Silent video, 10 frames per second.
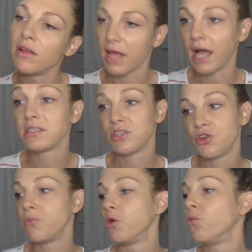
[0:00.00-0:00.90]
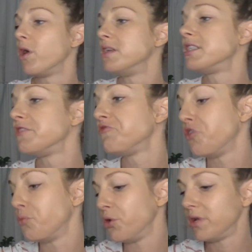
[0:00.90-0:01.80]
as the new moon was, the
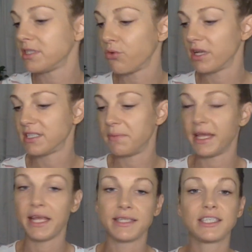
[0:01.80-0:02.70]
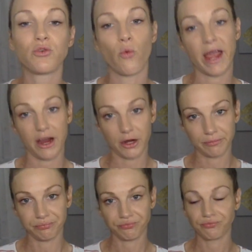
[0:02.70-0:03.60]
full moon is going to be in square
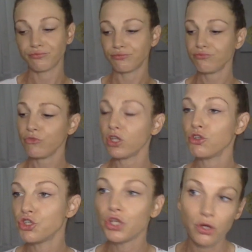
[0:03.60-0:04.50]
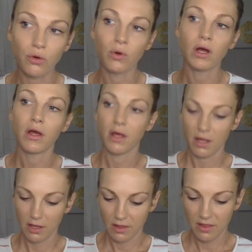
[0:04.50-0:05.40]
to
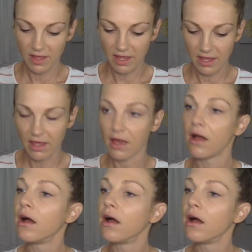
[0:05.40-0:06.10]
the